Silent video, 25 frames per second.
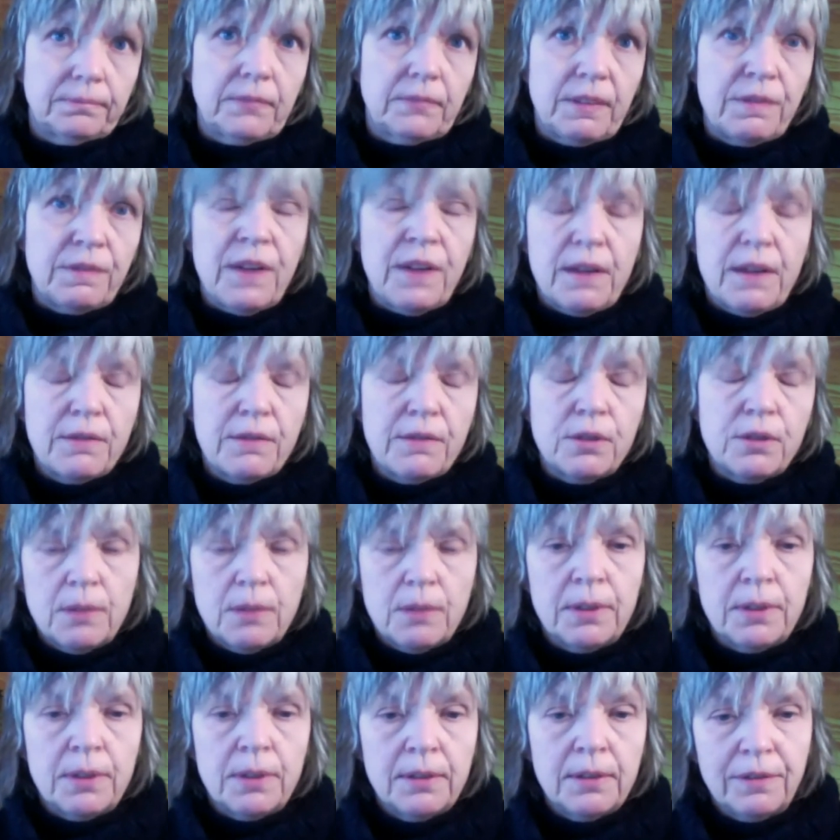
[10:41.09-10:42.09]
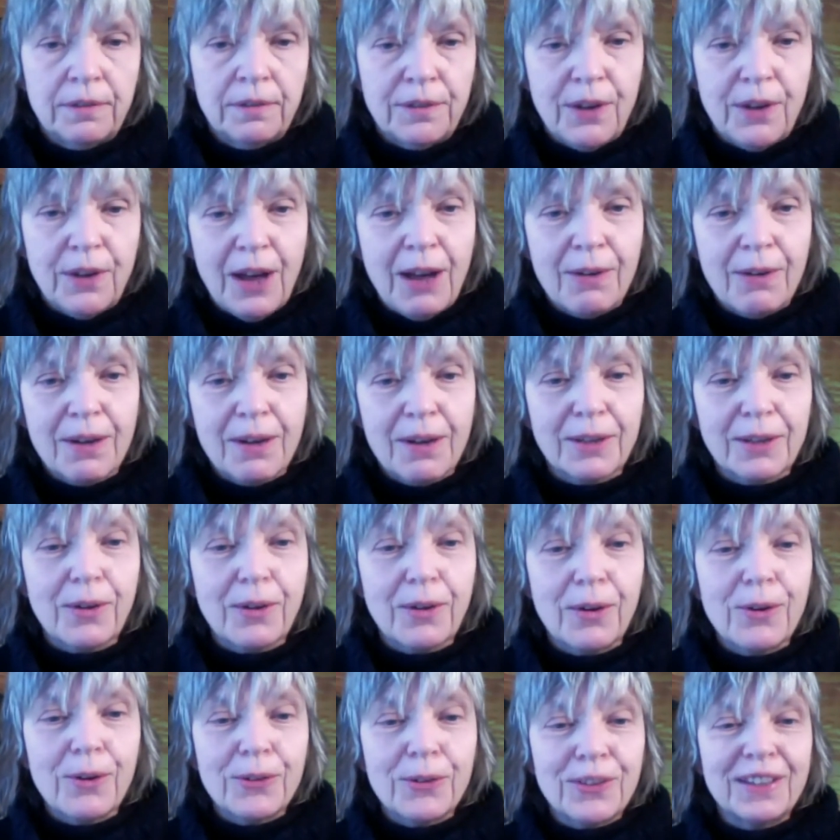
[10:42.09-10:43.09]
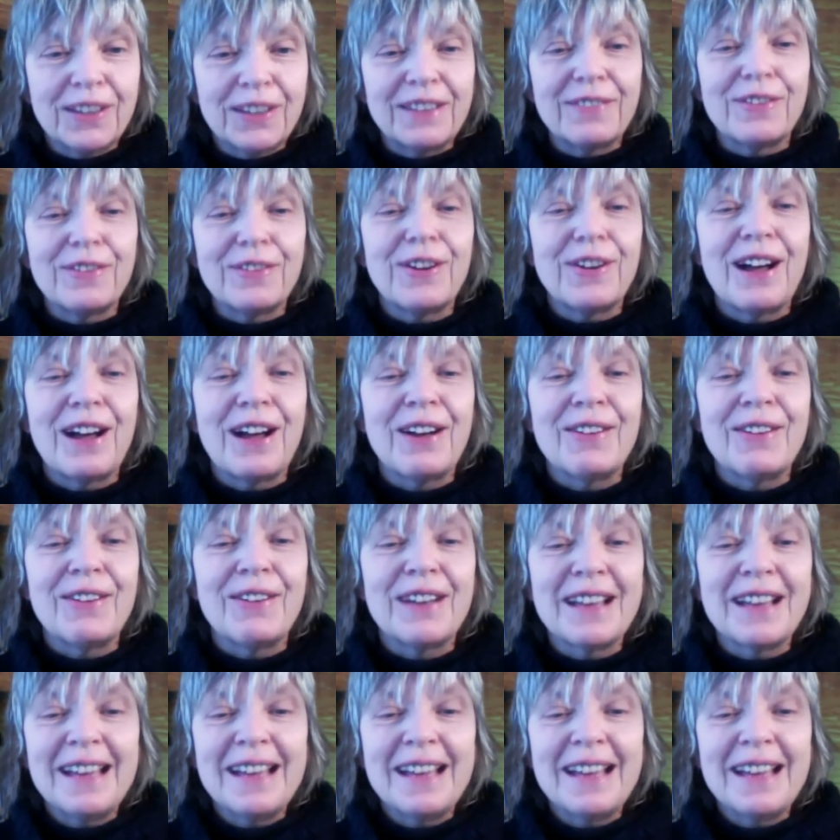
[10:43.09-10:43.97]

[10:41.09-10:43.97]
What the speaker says: favorable for our growth and for our